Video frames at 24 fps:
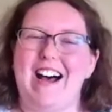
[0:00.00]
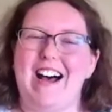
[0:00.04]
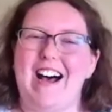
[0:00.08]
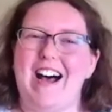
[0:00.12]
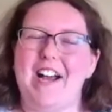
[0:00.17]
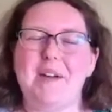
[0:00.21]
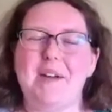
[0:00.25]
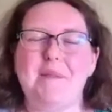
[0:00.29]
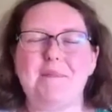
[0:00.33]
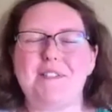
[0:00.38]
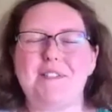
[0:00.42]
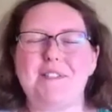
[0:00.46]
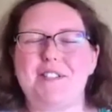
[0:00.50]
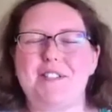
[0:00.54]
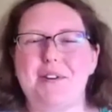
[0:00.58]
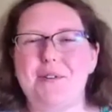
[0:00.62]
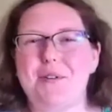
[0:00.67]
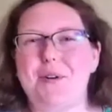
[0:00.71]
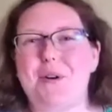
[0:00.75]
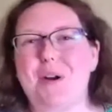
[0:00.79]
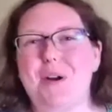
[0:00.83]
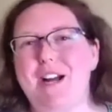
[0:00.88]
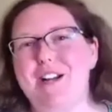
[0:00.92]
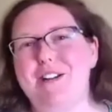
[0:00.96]
I'm
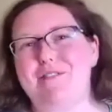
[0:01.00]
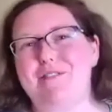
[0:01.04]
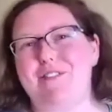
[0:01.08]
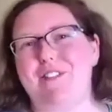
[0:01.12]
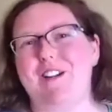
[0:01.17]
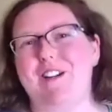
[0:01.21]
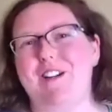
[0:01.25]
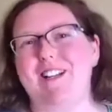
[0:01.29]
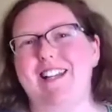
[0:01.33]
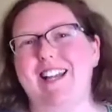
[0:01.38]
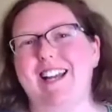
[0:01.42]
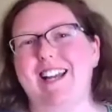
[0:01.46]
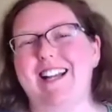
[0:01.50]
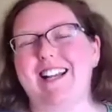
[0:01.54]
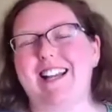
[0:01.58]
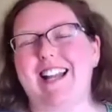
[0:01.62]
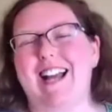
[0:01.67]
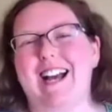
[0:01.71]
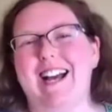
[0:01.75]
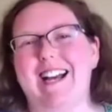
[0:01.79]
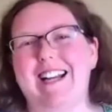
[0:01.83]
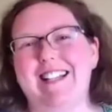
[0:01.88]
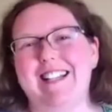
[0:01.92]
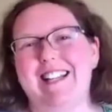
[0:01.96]
so grateful and
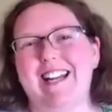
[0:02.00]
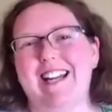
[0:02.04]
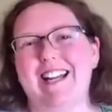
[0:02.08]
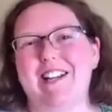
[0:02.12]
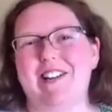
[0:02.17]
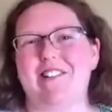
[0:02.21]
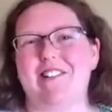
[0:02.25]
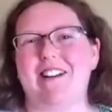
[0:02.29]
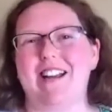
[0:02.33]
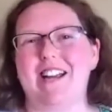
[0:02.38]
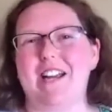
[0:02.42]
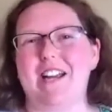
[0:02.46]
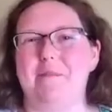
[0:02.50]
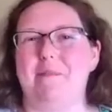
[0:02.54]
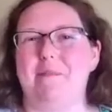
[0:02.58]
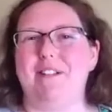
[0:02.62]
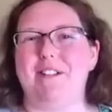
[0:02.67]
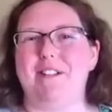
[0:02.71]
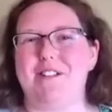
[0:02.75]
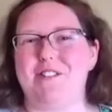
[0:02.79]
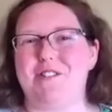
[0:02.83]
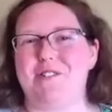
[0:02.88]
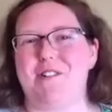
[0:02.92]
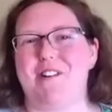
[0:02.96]
glad that you're able
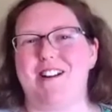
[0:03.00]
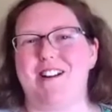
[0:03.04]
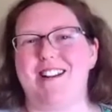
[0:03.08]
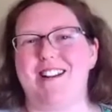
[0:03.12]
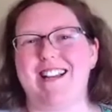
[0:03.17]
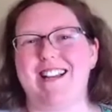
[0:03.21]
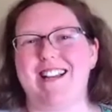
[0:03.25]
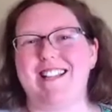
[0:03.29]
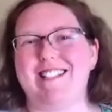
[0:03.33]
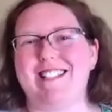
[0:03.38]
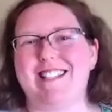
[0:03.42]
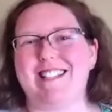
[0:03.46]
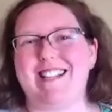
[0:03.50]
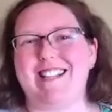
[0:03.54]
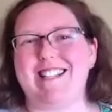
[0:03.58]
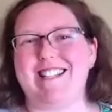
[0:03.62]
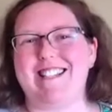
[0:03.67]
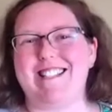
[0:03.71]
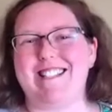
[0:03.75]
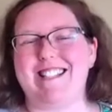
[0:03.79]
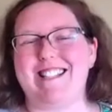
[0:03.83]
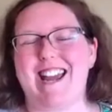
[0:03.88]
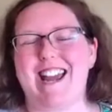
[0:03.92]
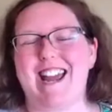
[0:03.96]
to join us
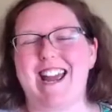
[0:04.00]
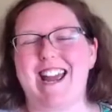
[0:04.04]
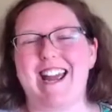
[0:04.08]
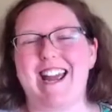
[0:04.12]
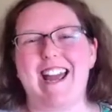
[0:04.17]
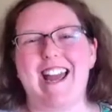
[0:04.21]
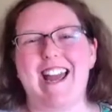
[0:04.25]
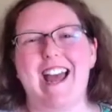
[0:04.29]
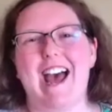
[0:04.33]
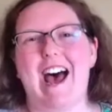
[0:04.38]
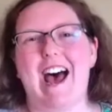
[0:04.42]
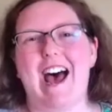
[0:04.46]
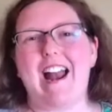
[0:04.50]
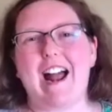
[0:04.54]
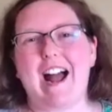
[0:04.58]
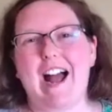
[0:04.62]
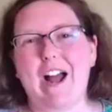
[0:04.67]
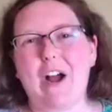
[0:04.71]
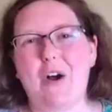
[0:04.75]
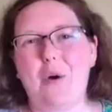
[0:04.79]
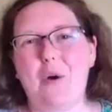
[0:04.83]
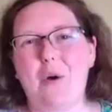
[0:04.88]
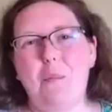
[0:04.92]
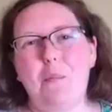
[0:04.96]
each day. And
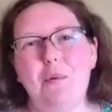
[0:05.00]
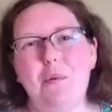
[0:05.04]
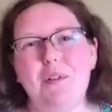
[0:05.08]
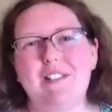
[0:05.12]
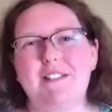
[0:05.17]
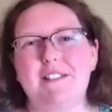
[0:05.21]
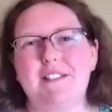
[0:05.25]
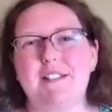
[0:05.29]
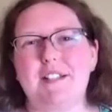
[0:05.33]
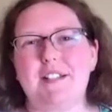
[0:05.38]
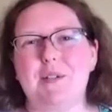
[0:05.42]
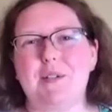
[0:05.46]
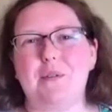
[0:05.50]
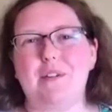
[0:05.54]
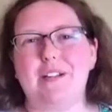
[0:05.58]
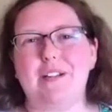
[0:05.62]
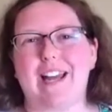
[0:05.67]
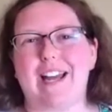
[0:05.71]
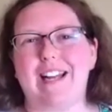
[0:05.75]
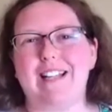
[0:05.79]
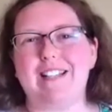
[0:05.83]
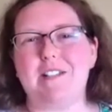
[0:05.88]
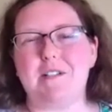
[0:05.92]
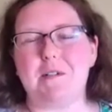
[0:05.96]
I hope we'll see you
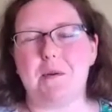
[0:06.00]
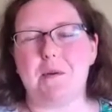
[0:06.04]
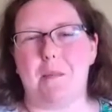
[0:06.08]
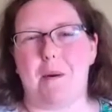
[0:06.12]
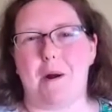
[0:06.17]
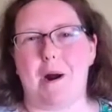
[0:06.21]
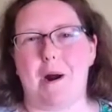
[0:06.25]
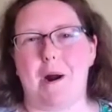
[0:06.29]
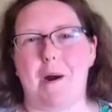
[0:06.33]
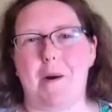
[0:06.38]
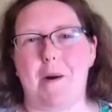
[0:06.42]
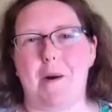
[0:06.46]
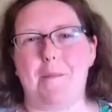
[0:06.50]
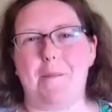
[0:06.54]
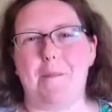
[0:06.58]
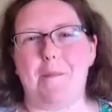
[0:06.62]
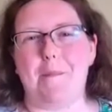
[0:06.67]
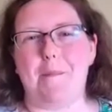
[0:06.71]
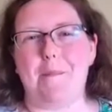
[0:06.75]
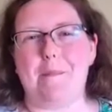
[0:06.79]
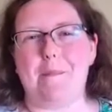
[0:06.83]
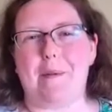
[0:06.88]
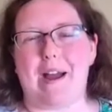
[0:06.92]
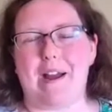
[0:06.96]
again tomorrow.
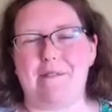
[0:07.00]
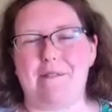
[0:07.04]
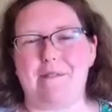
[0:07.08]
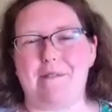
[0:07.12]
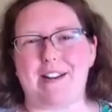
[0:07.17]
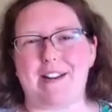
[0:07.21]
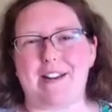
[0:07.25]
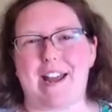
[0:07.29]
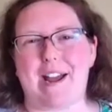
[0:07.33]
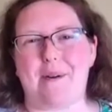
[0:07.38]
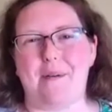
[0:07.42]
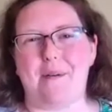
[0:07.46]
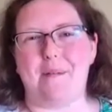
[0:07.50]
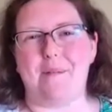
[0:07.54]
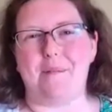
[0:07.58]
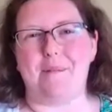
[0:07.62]
Bye for now.